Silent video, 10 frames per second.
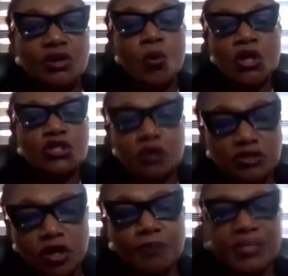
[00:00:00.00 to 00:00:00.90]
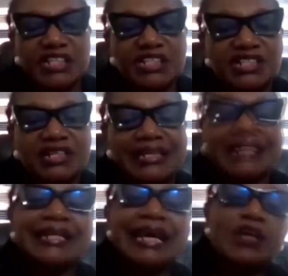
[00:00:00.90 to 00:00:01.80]
which was not breached
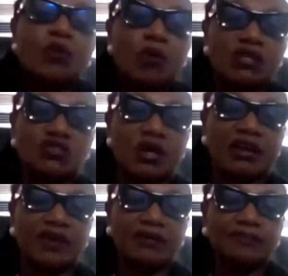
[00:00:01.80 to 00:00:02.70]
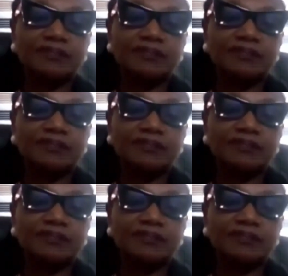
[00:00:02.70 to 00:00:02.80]
in any way whatsoever.